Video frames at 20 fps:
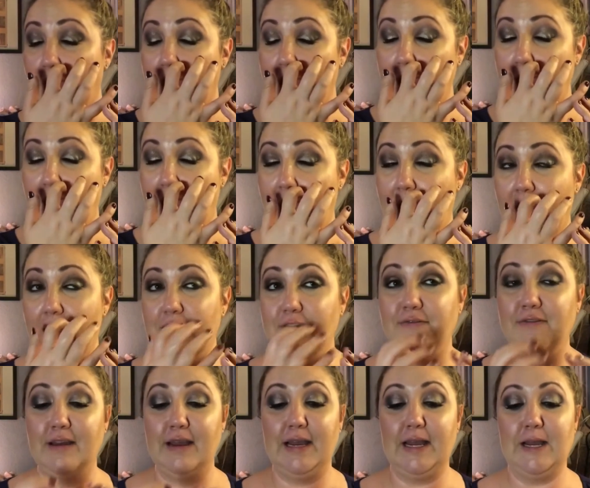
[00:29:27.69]
I
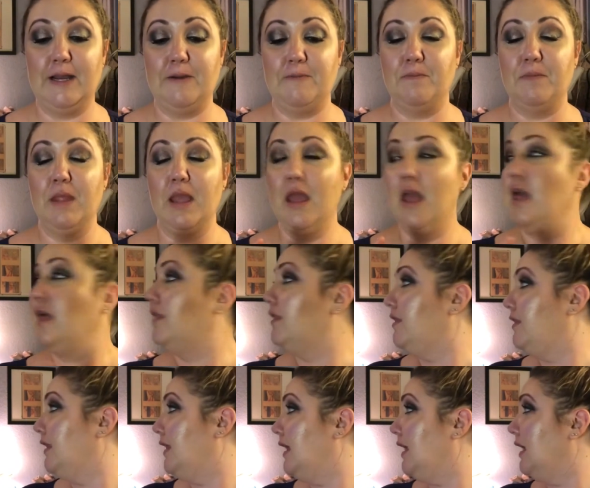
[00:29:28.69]
have
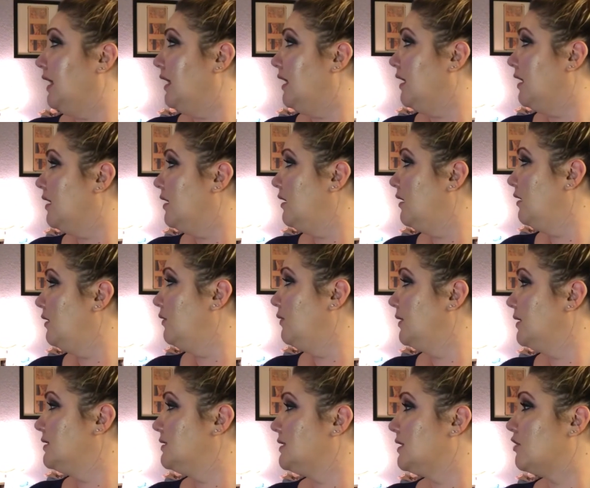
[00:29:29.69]
the,
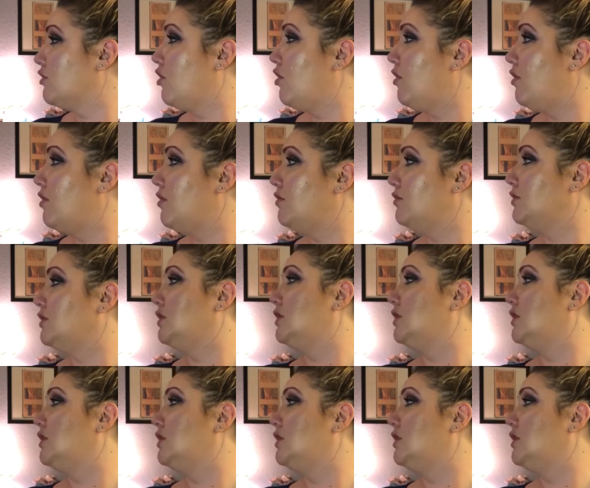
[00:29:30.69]
what is it called?